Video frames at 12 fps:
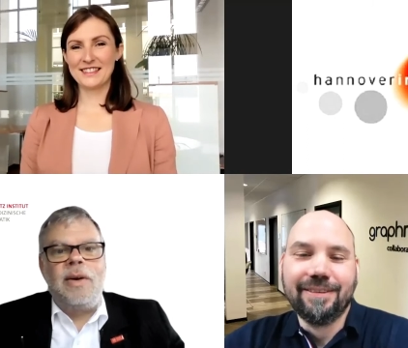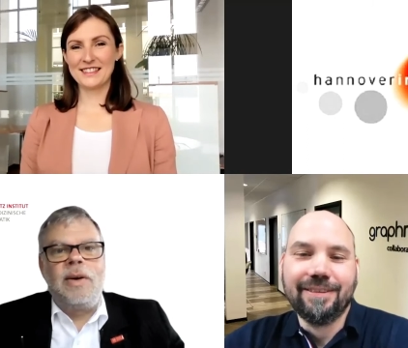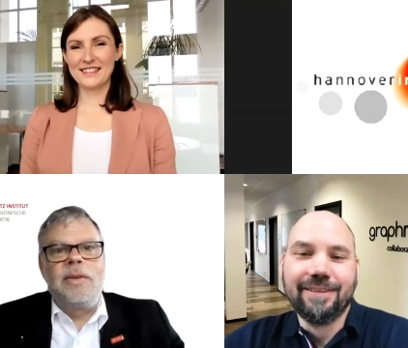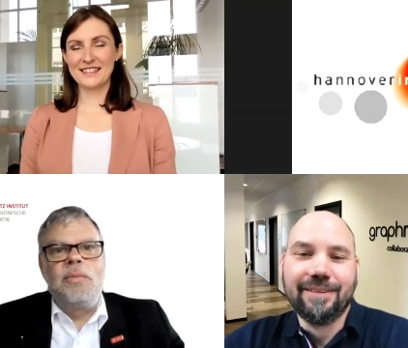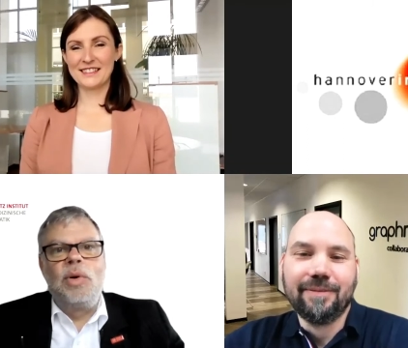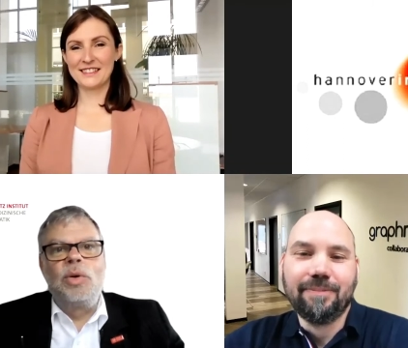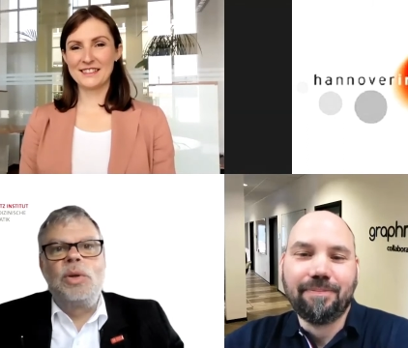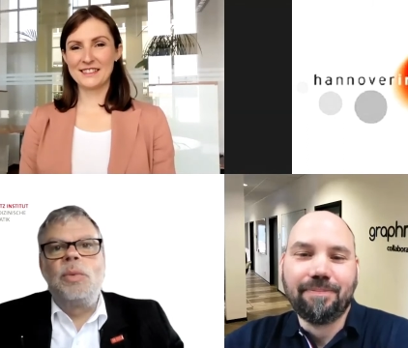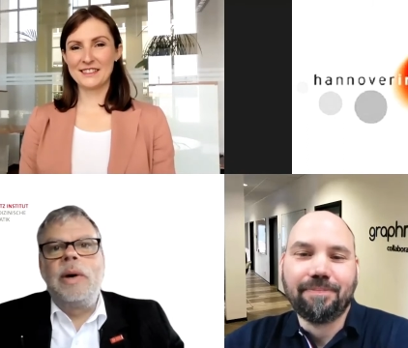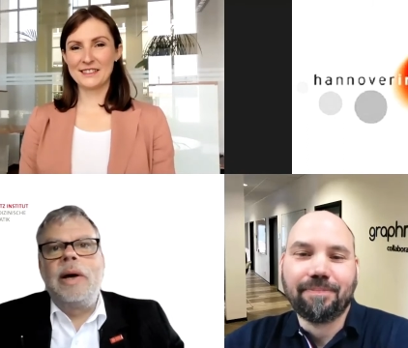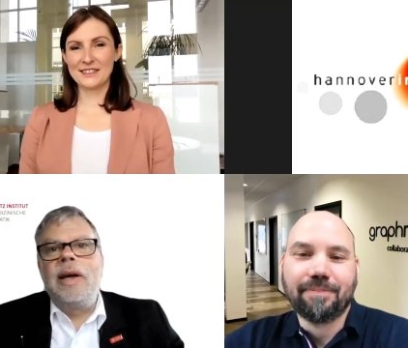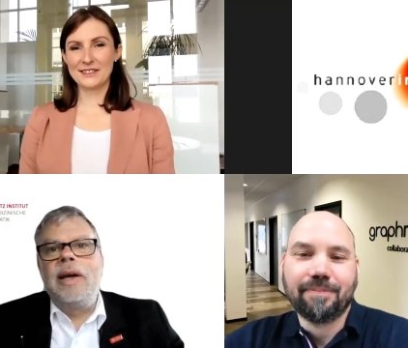Speaker 1: on the
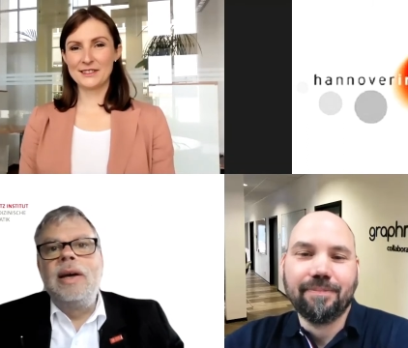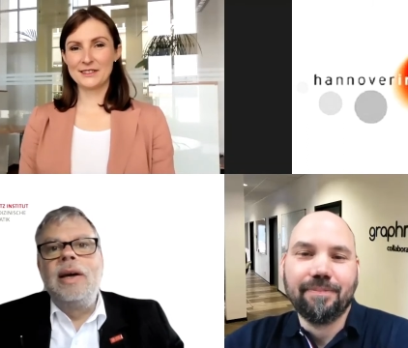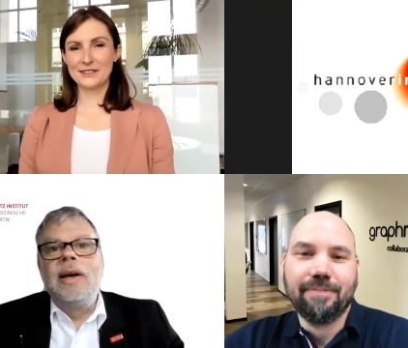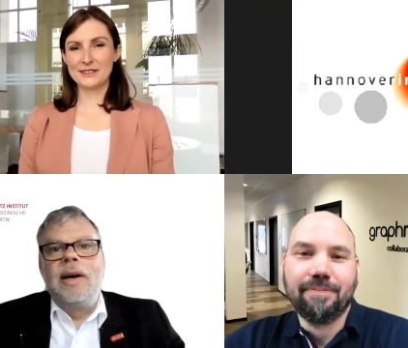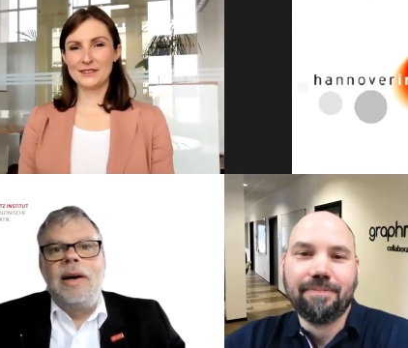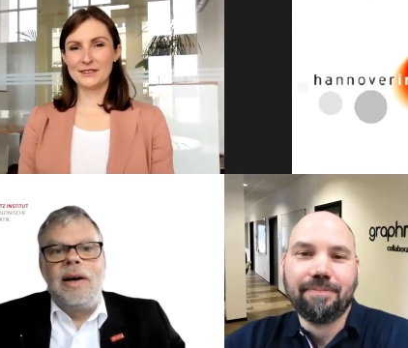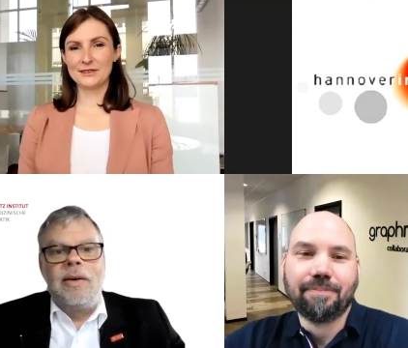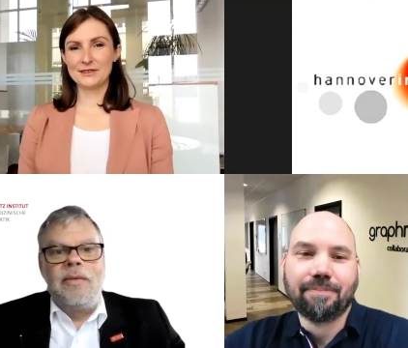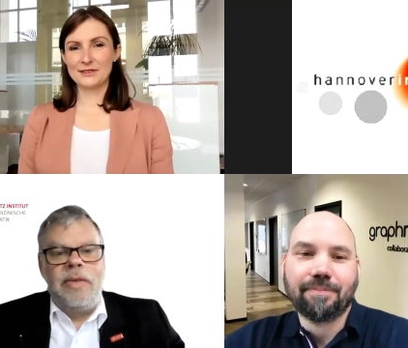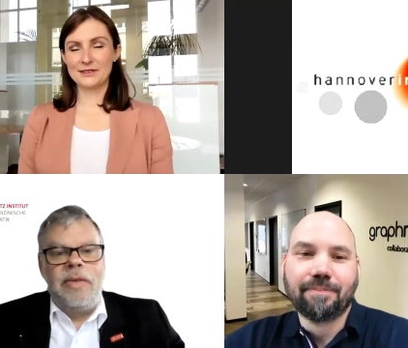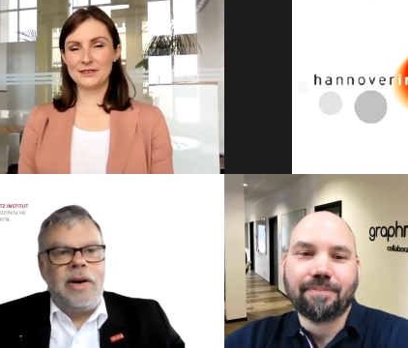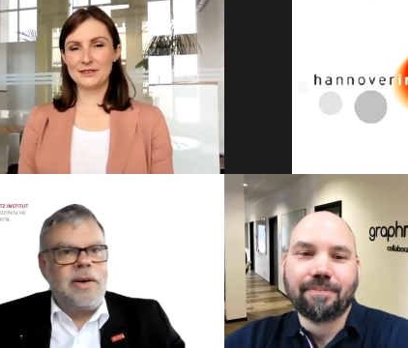motorway uh,
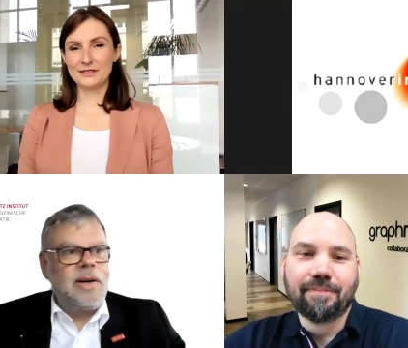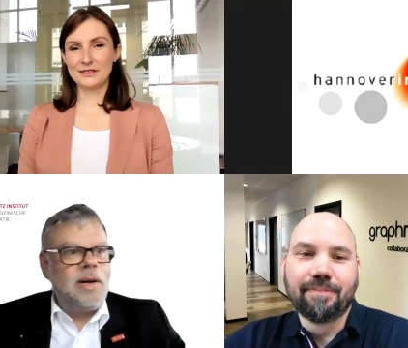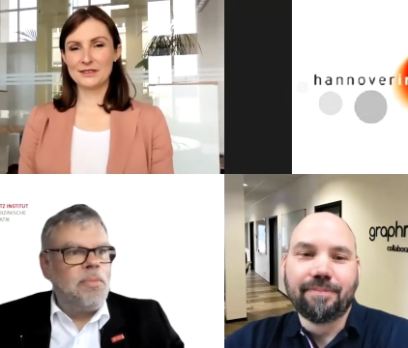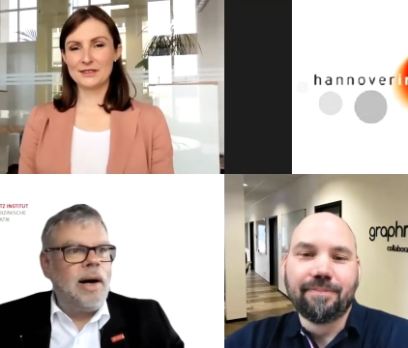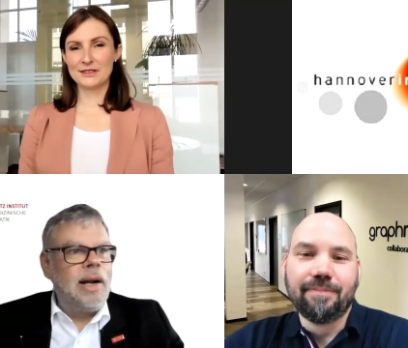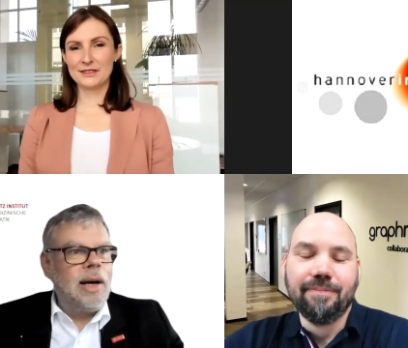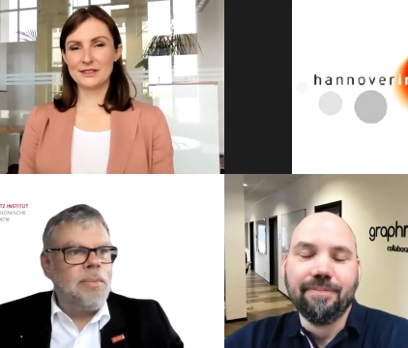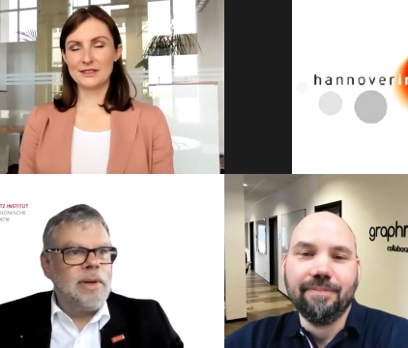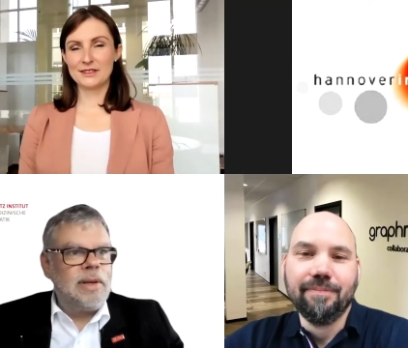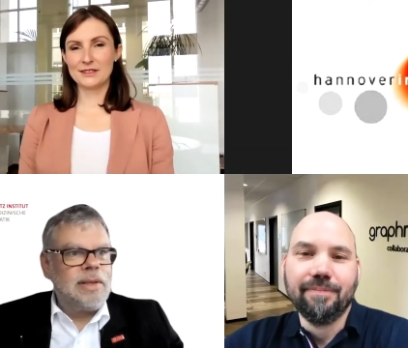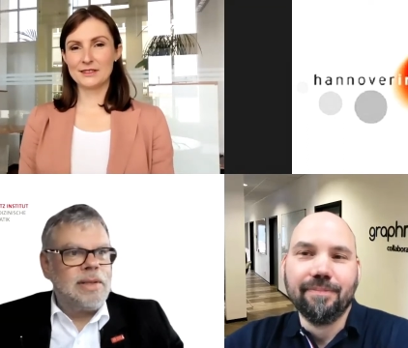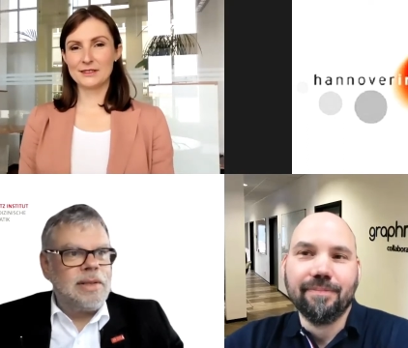where a pile up
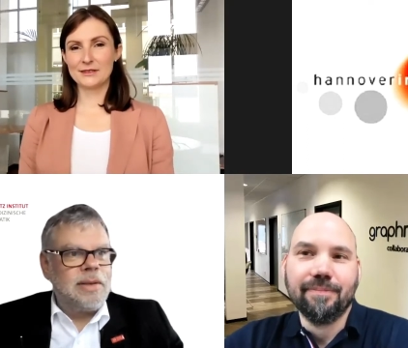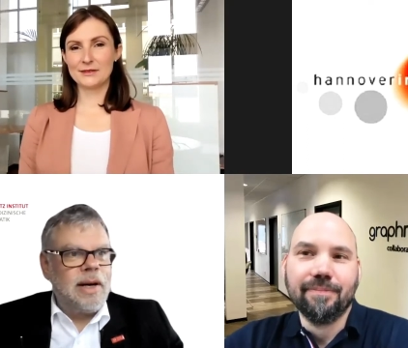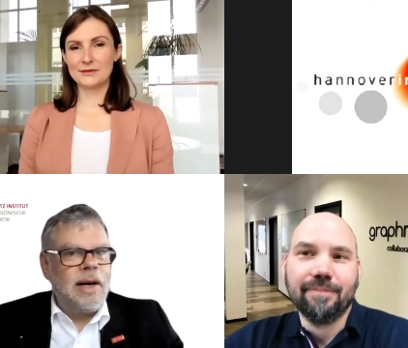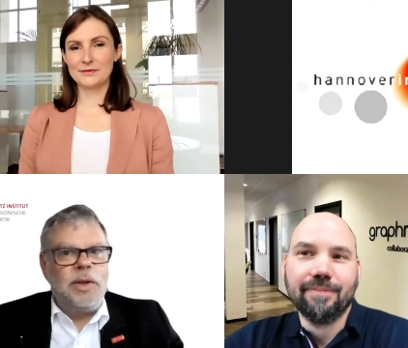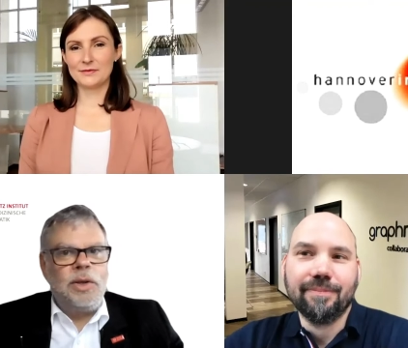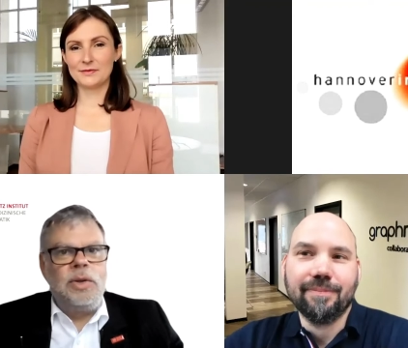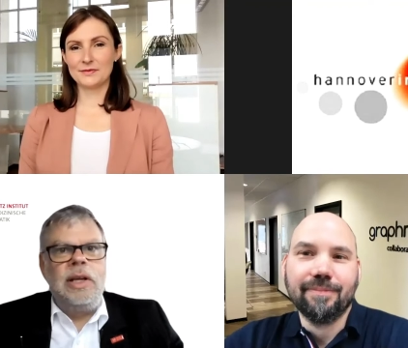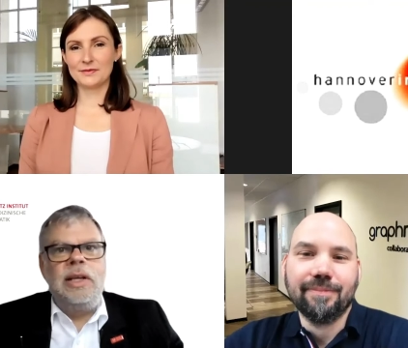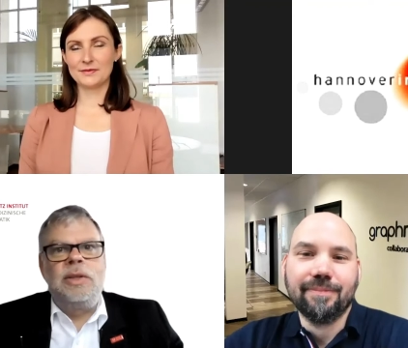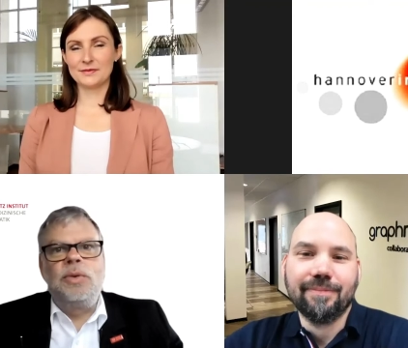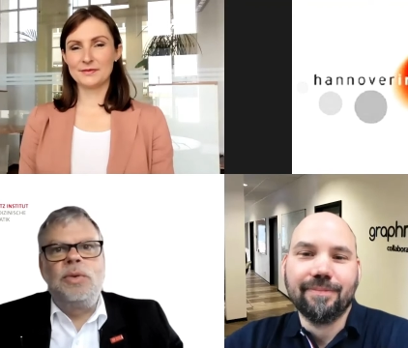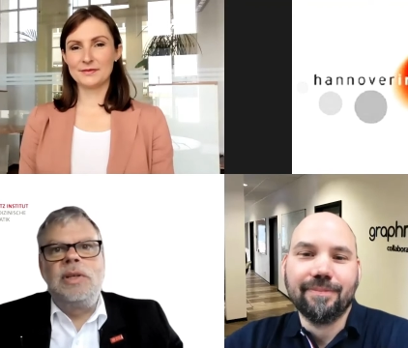is, yeah, you
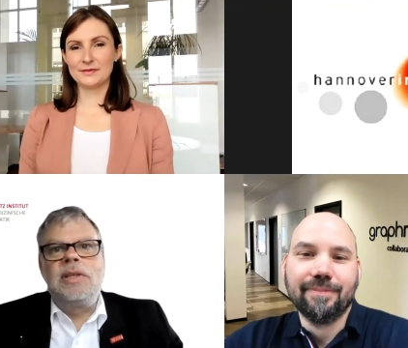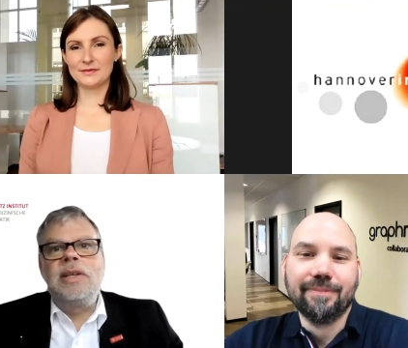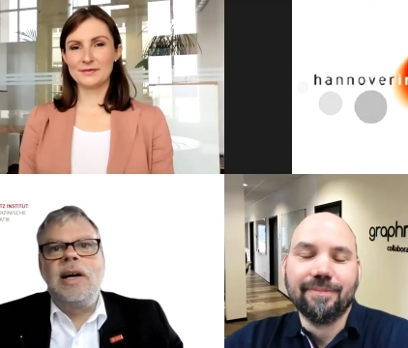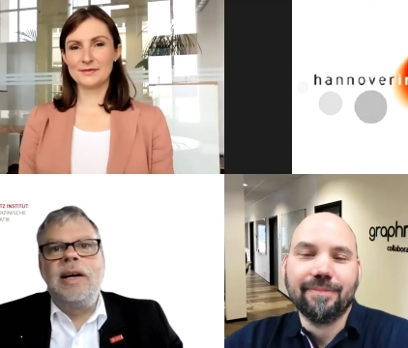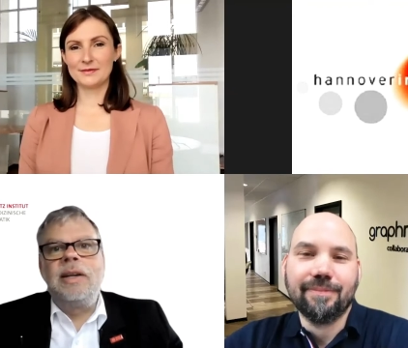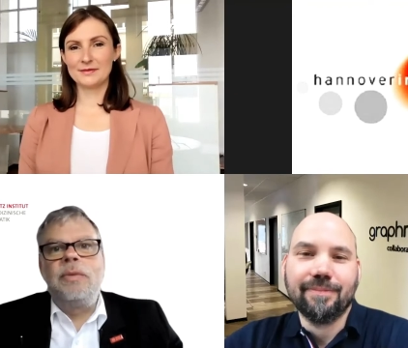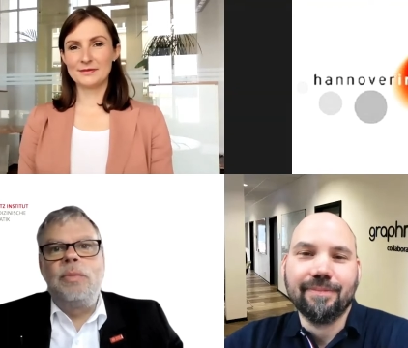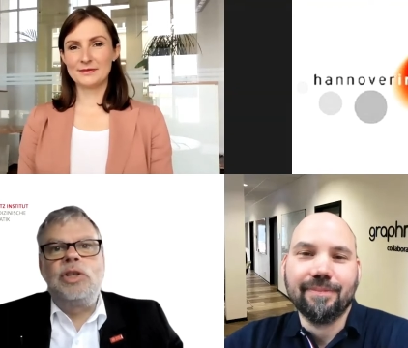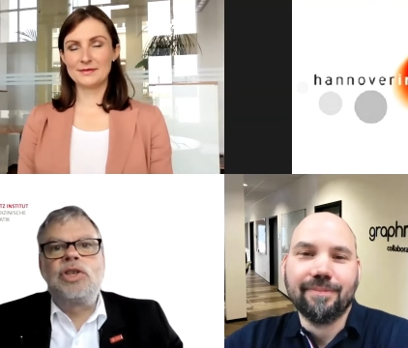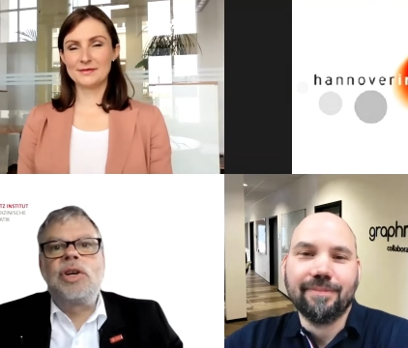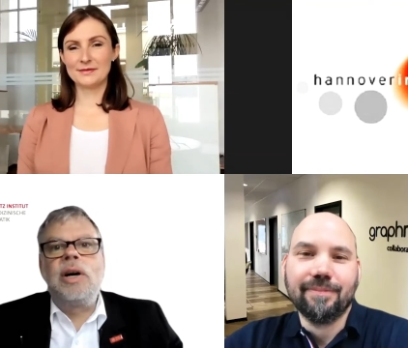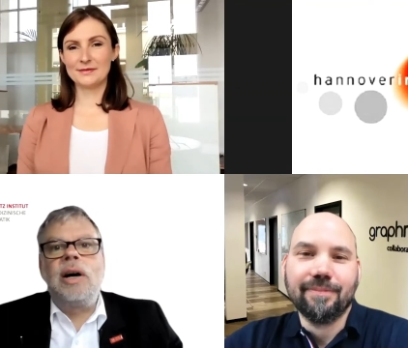need to decide
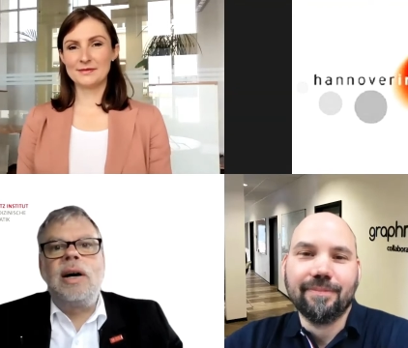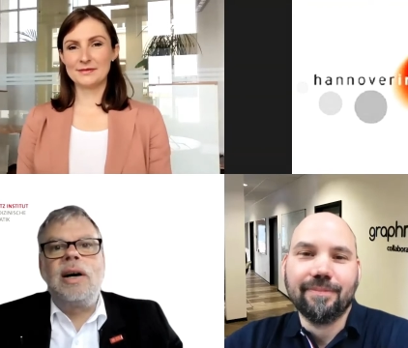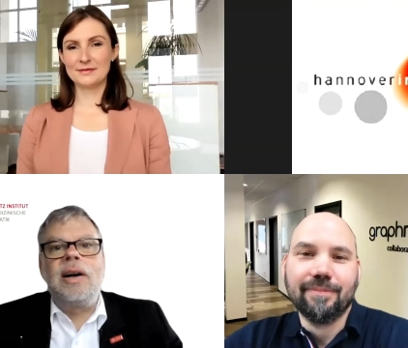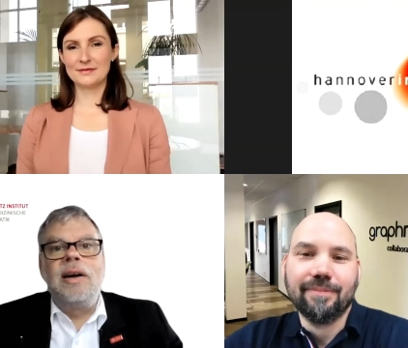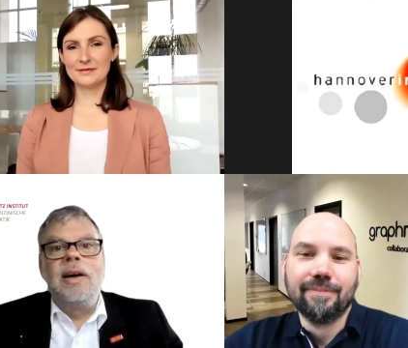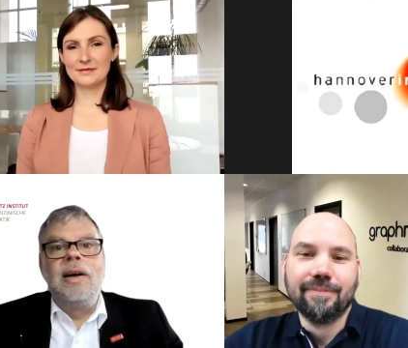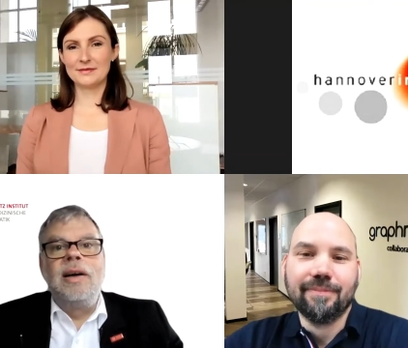which car